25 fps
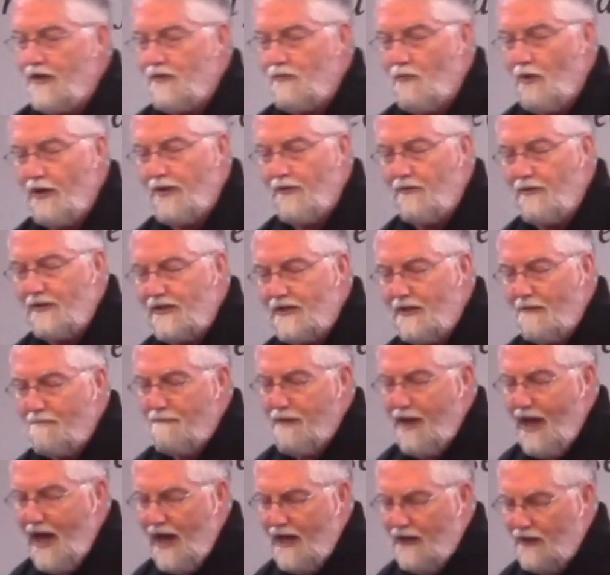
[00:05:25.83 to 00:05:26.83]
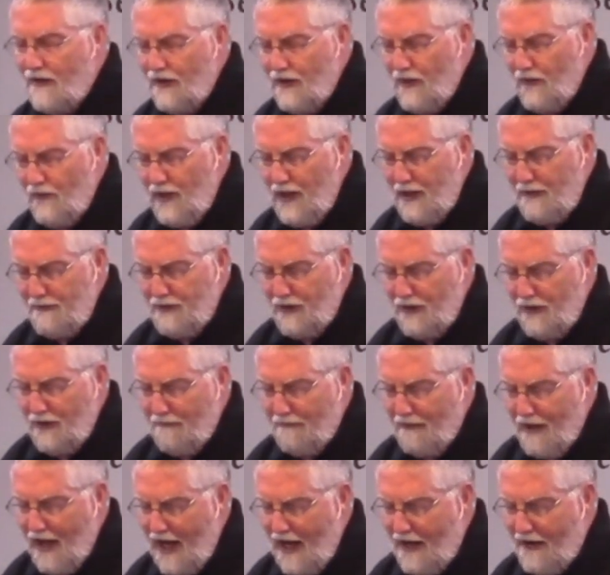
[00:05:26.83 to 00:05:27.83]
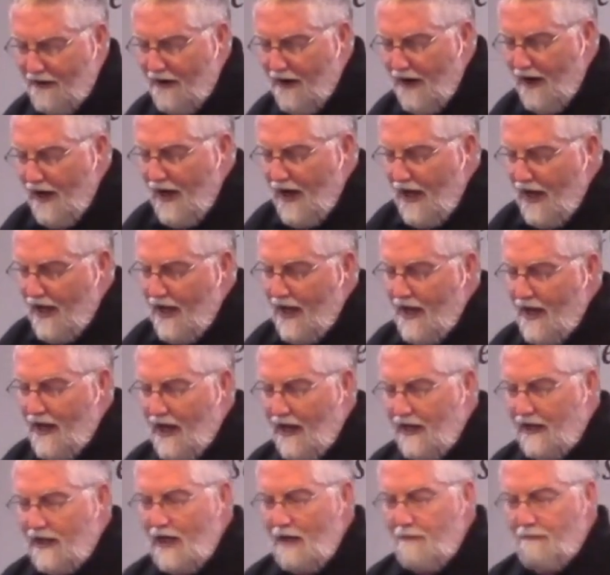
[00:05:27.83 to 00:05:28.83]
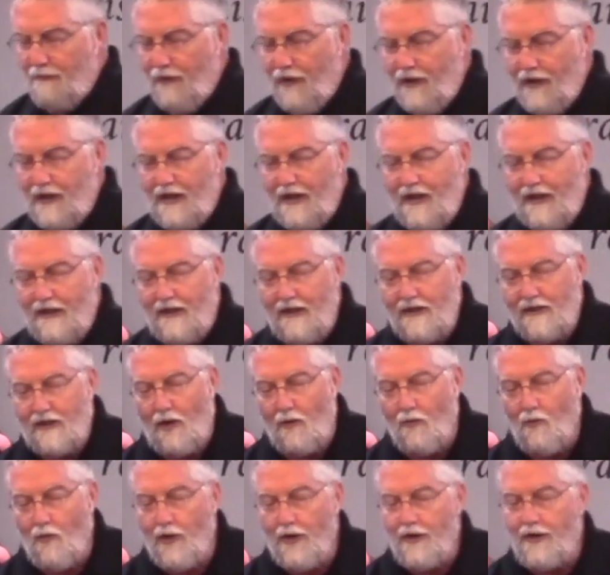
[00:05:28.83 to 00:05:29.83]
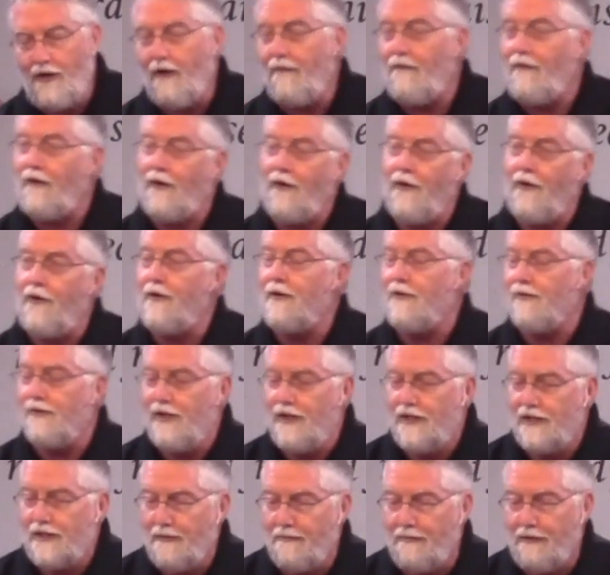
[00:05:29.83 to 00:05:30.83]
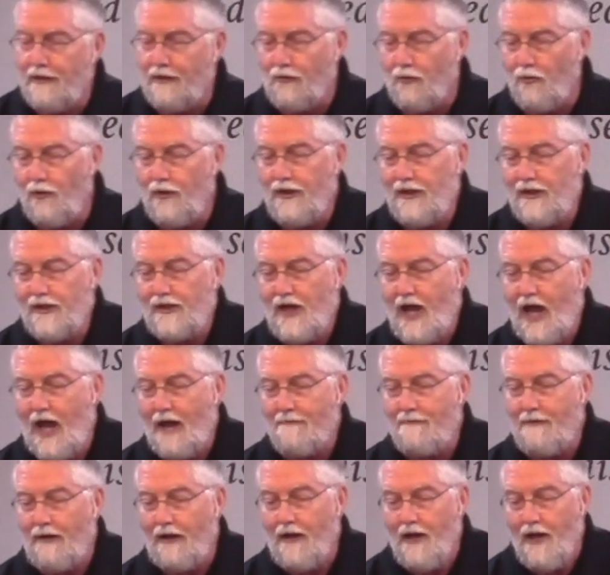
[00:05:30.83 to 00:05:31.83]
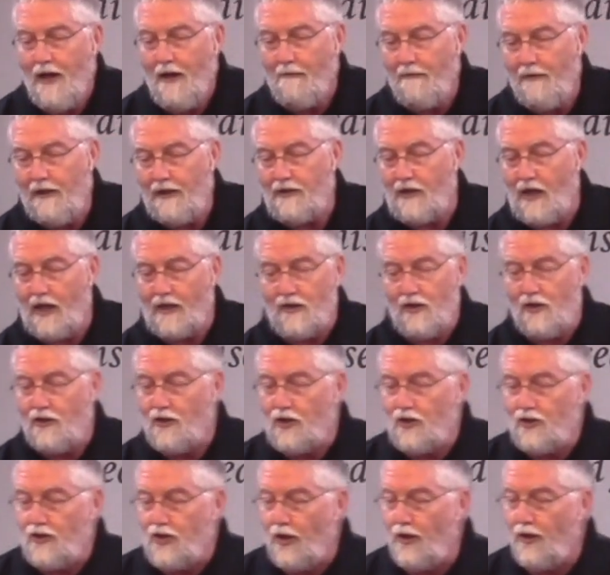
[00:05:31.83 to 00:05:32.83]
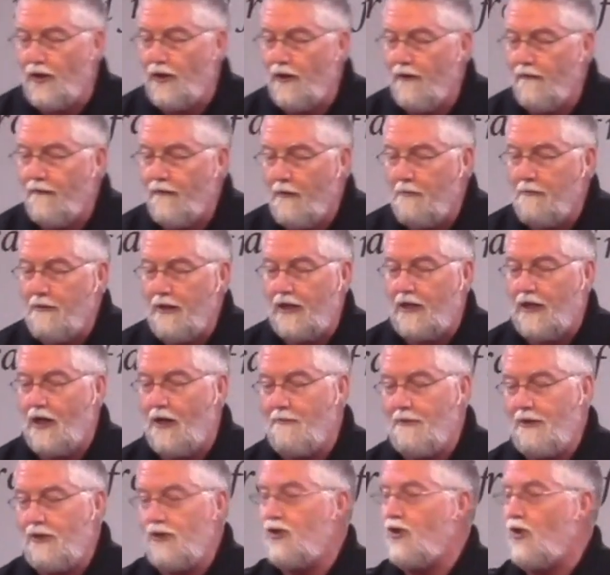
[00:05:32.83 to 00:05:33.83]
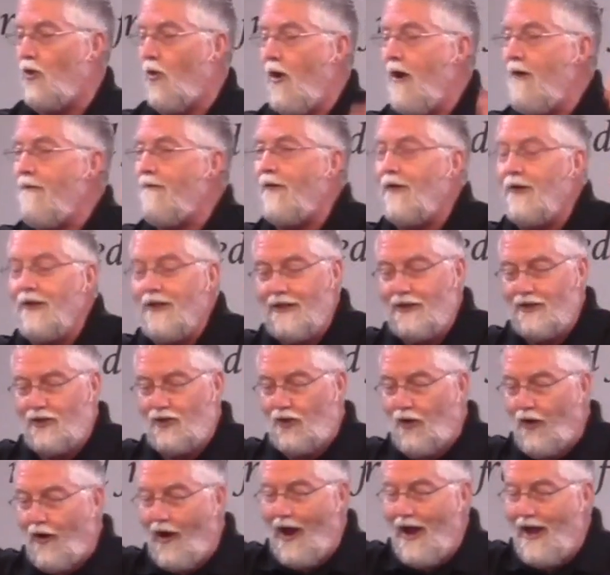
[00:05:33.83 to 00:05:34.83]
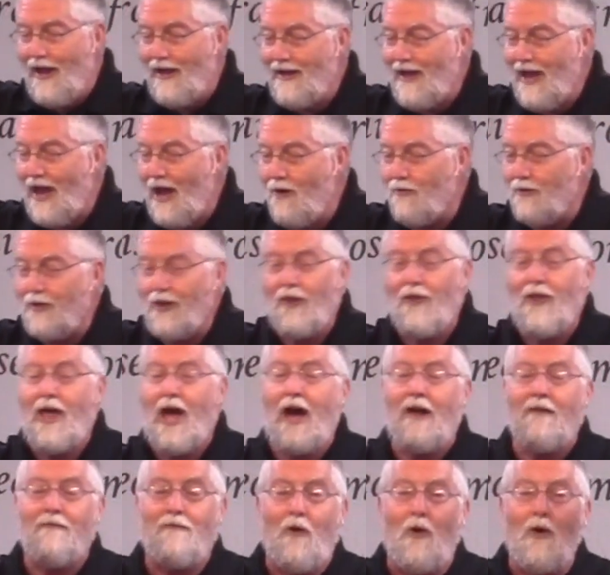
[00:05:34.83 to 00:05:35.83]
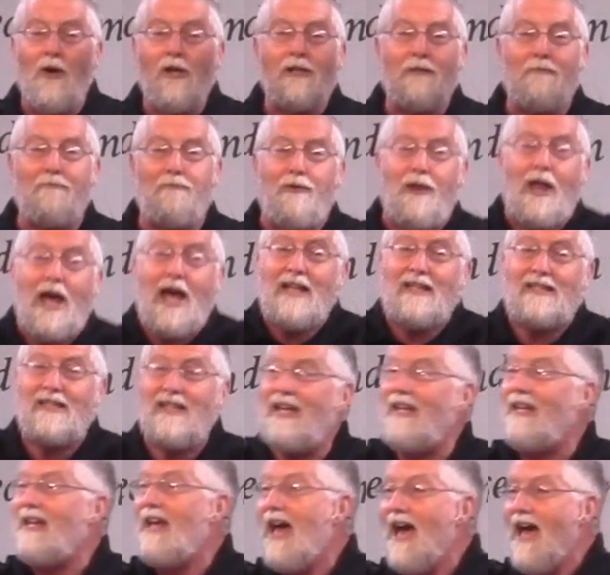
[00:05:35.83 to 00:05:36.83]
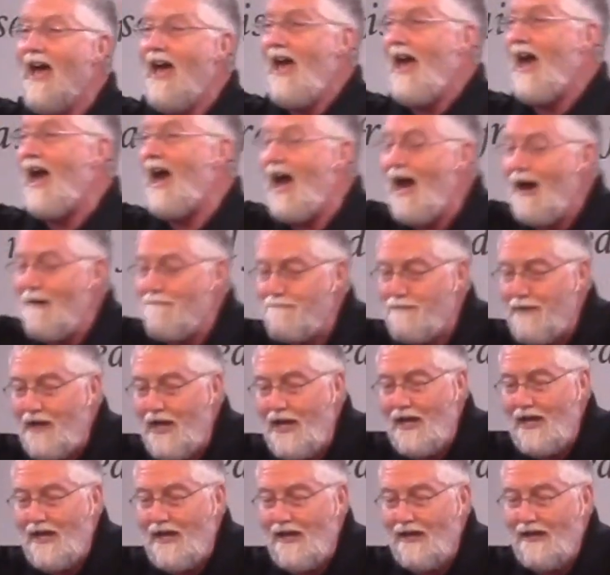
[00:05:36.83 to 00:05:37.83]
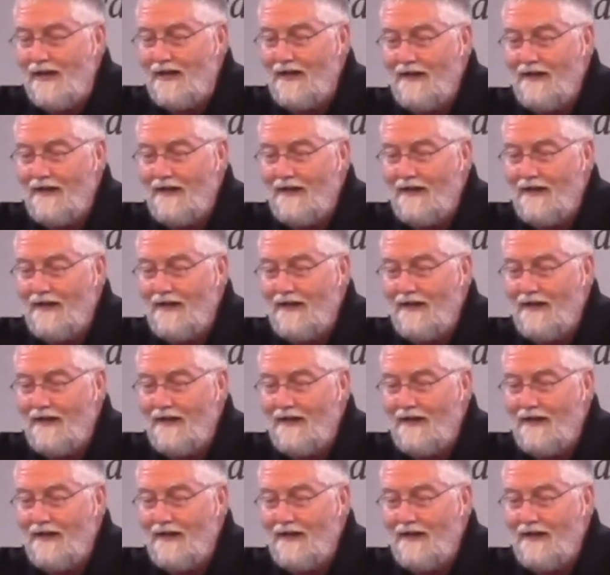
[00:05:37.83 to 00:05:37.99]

whether it was the back or the ribs or the bladder. And I keep looking at this. I wonder if it hurt Elizabeth when this happened. But it doesn't deter her from becoming joyful and crying out with a loud voice, "Blessed, happy